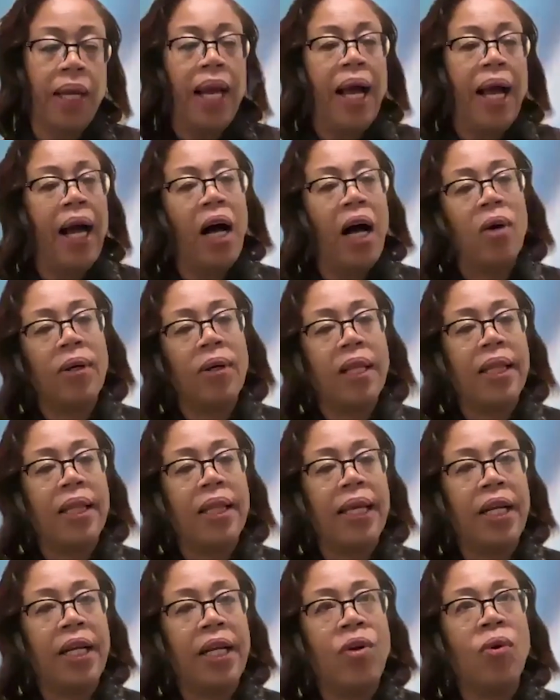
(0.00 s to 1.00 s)
How can they,
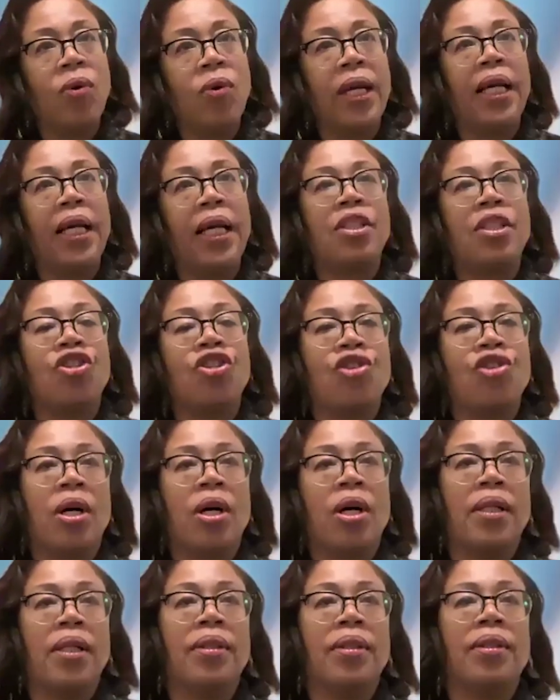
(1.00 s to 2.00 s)
looking at a
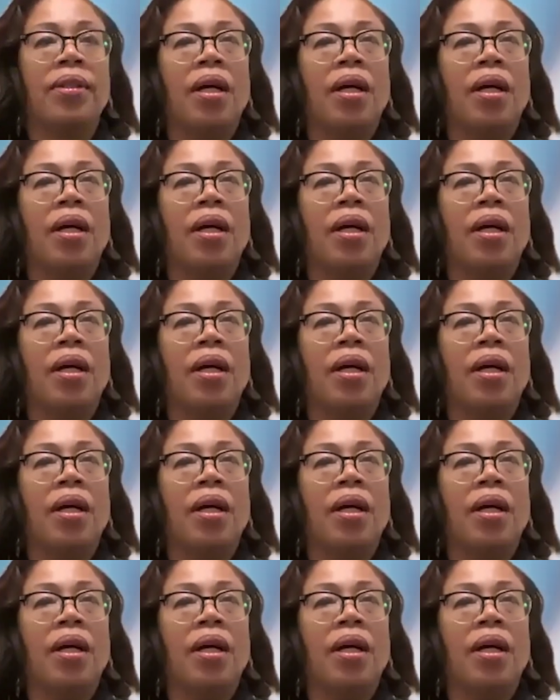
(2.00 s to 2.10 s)
child,